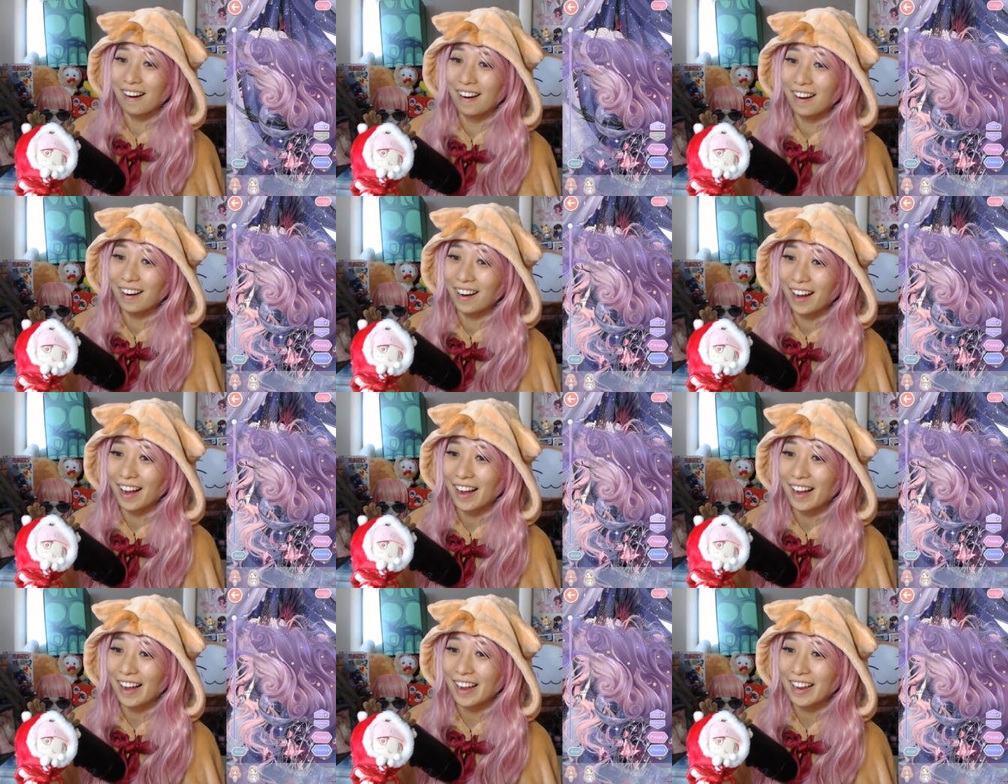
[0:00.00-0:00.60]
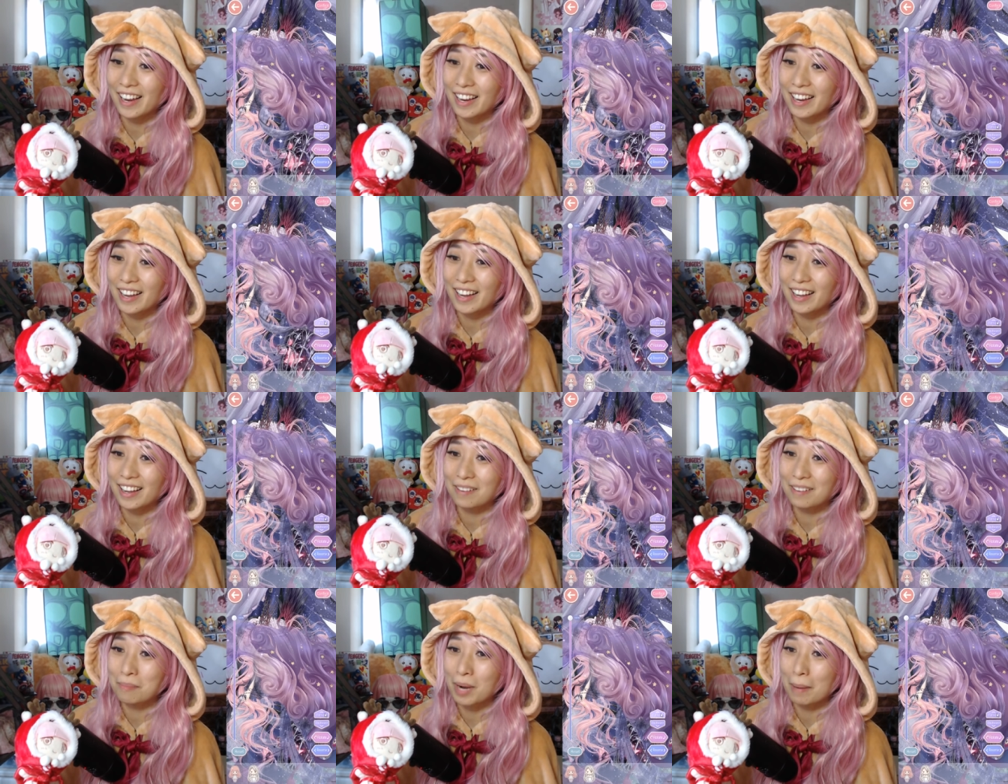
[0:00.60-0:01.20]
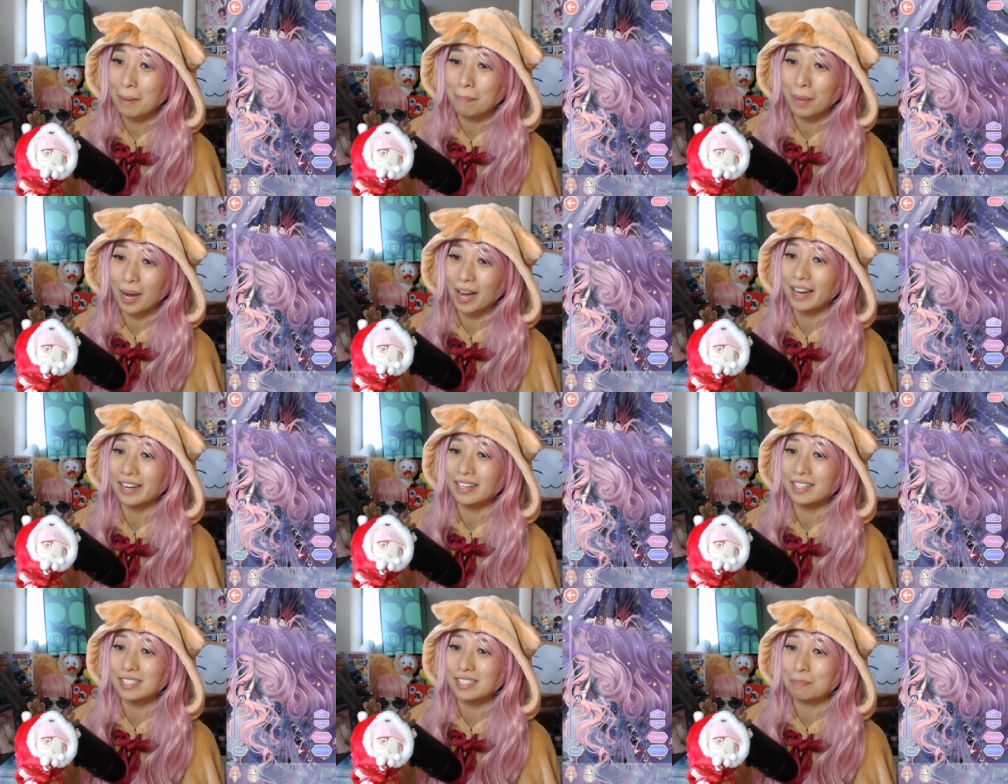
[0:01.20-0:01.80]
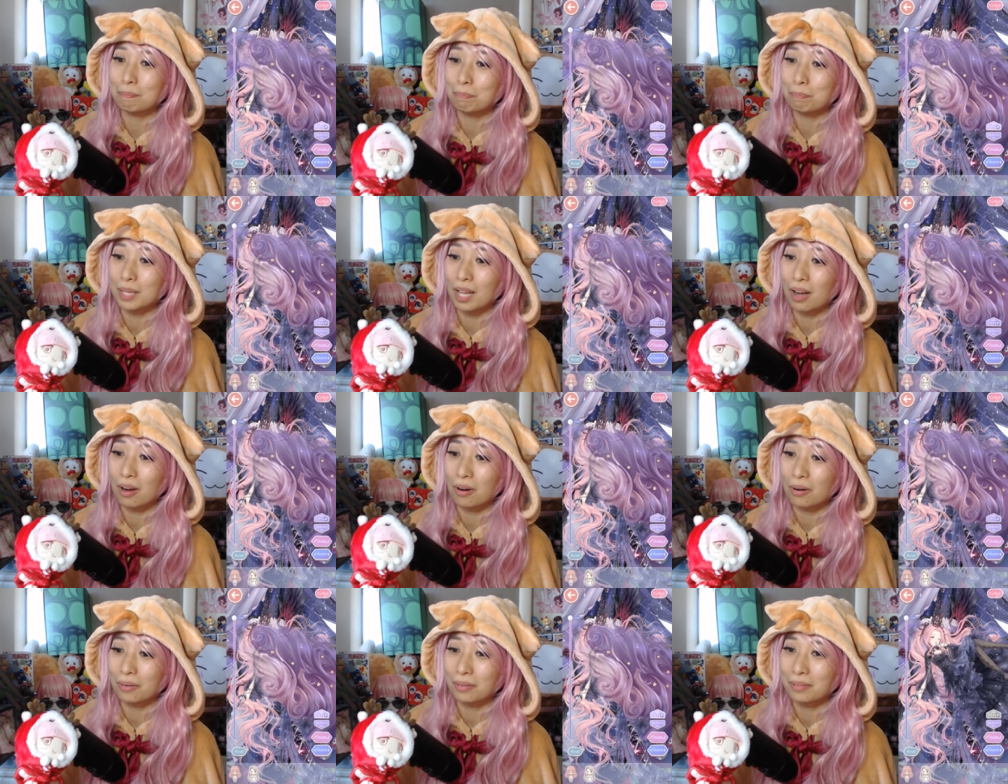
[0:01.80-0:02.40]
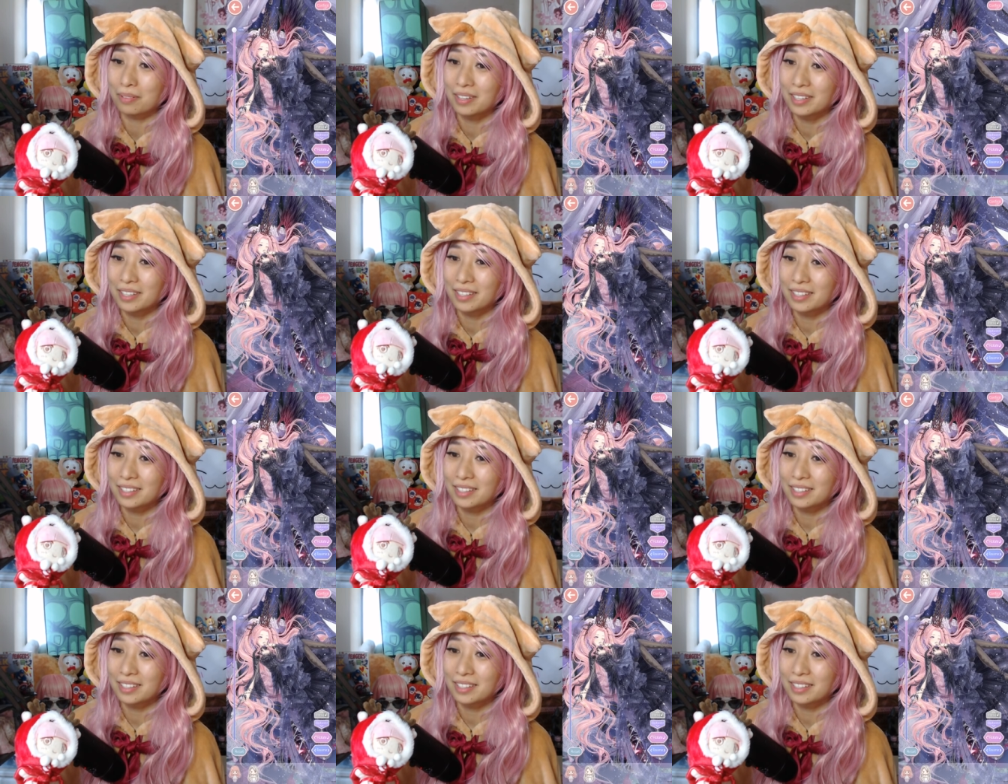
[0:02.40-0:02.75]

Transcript: I, my mind is blown.